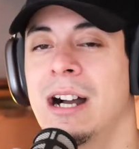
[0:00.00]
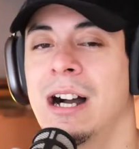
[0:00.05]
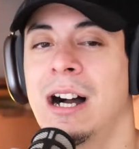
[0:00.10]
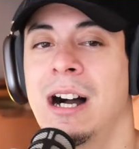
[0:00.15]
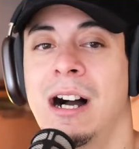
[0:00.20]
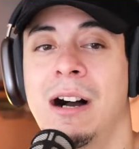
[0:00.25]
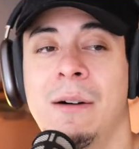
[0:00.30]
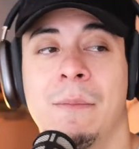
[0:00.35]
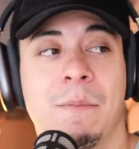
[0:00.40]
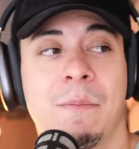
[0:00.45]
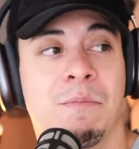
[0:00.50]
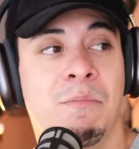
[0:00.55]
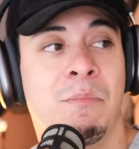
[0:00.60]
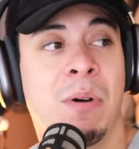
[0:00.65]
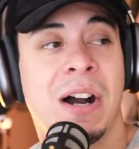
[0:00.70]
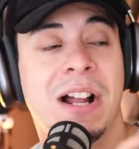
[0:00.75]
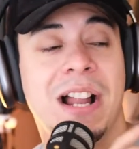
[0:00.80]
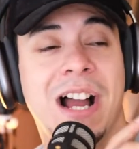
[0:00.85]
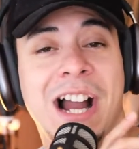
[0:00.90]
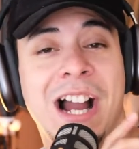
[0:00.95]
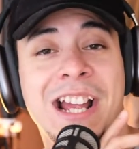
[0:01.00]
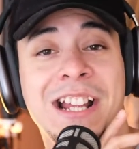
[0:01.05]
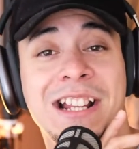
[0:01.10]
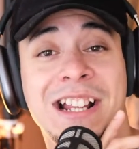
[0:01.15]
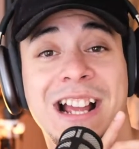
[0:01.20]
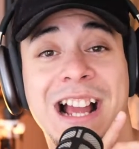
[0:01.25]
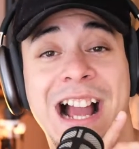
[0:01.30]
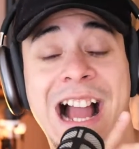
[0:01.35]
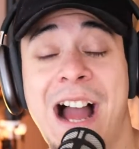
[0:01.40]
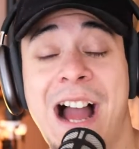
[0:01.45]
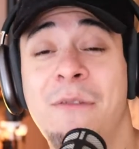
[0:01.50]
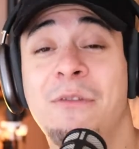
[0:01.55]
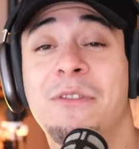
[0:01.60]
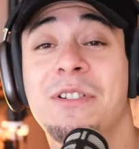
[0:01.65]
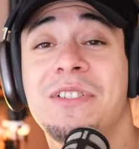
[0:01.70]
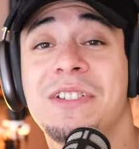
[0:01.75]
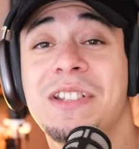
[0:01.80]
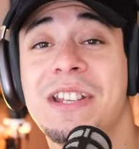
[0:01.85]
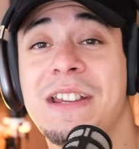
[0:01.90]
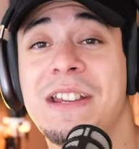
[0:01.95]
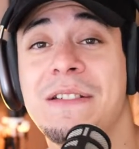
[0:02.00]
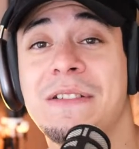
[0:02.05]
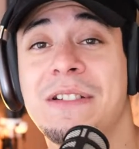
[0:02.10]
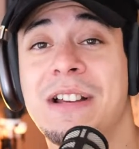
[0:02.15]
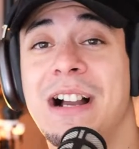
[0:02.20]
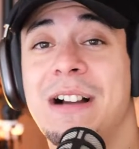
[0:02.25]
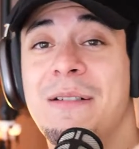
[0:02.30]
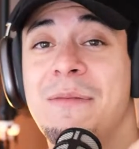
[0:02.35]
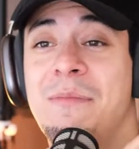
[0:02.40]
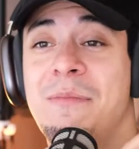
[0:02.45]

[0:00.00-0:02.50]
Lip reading: But I have received